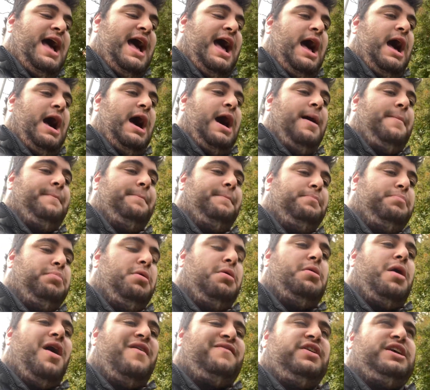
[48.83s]
Um,
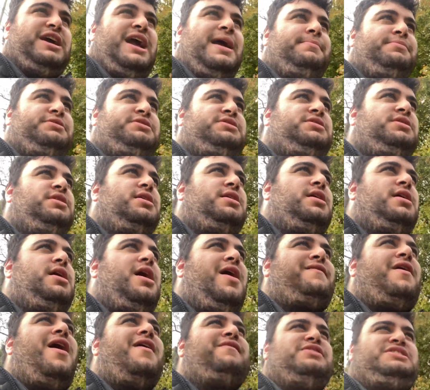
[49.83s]
but other games,
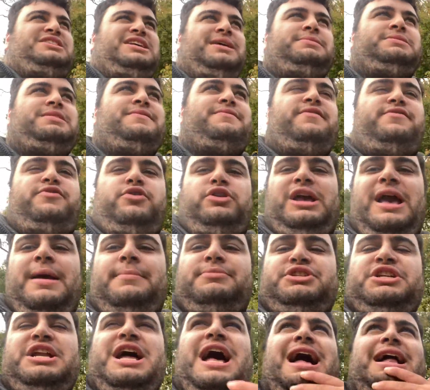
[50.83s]
other teams have a few
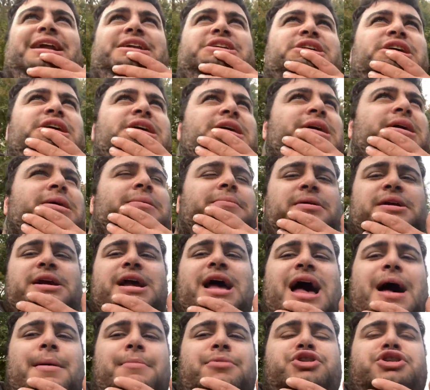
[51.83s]
games in hand. But
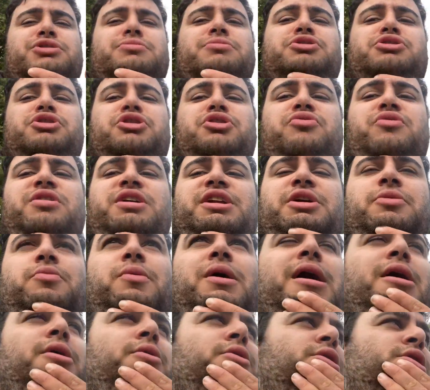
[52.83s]
yeah, Amersham are doing really
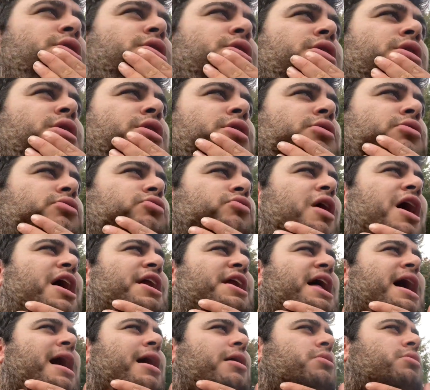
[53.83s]
well right
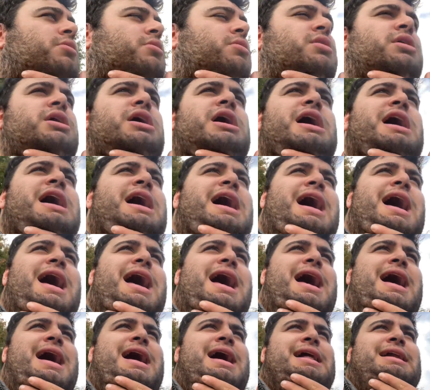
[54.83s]
now
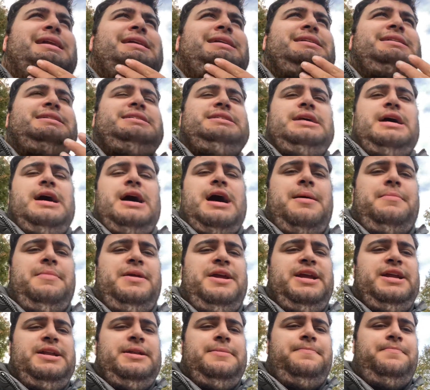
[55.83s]
and I
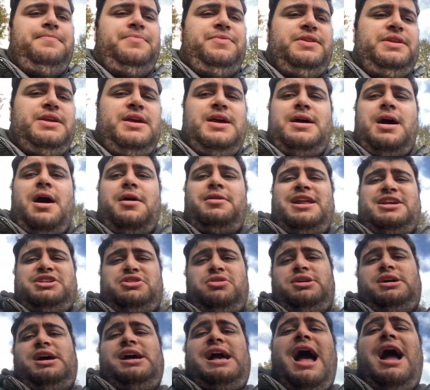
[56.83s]
mean, let's
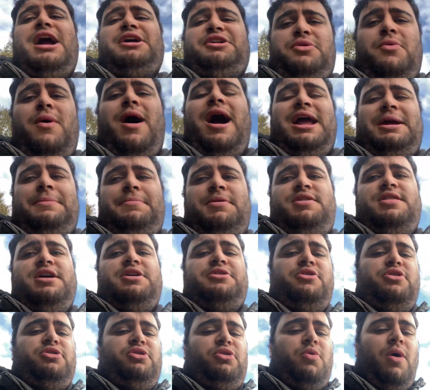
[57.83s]
not get carried away, but they're
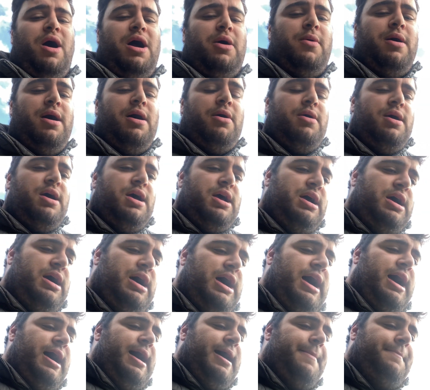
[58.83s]
doing quite well.
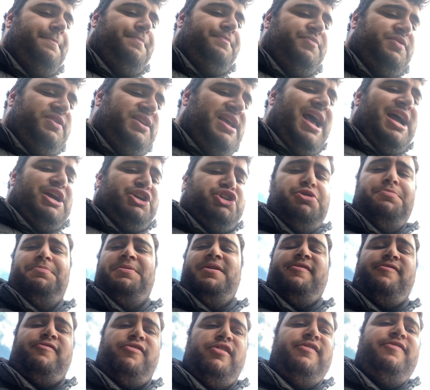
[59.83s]
Um, yeah, it should be
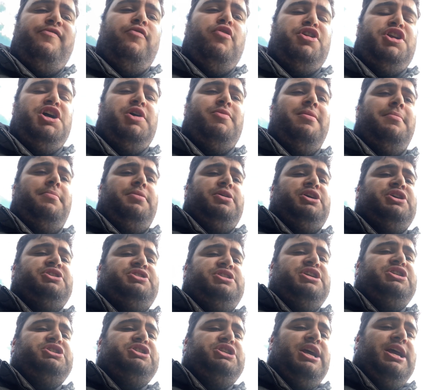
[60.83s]
a 3 4 0 win because
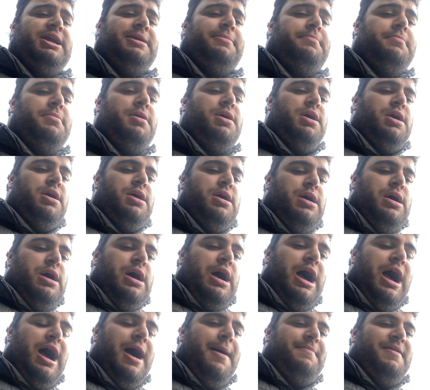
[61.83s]
this team
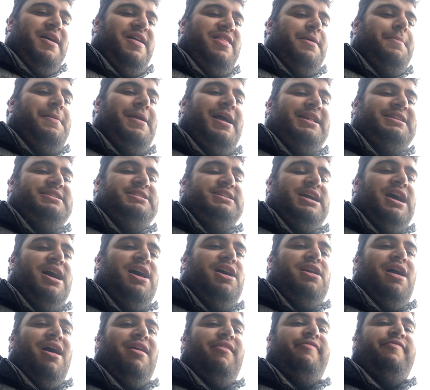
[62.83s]
um, that they're playing today are like